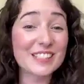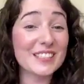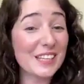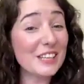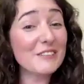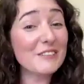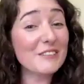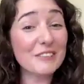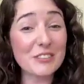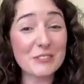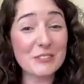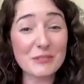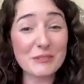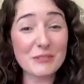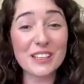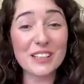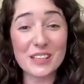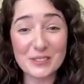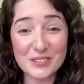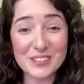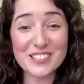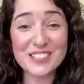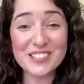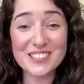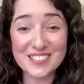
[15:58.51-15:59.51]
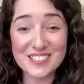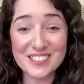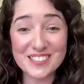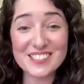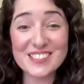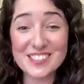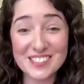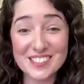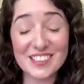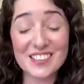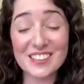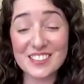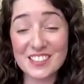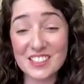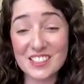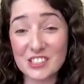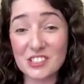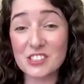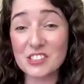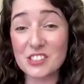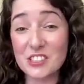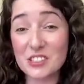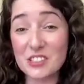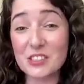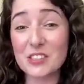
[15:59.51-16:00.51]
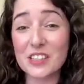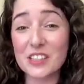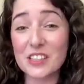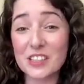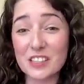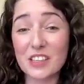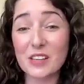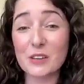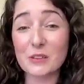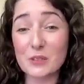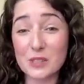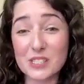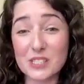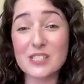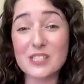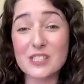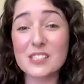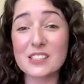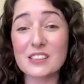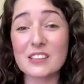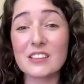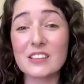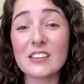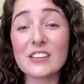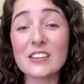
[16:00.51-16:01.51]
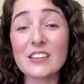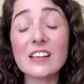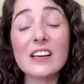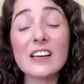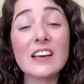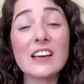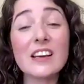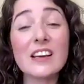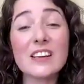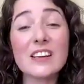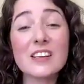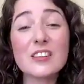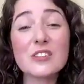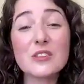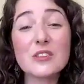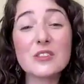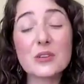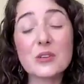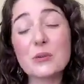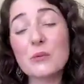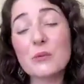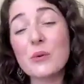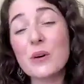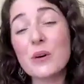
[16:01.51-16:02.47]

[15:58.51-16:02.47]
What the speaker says: Even when I was starting to do it, I was still sort of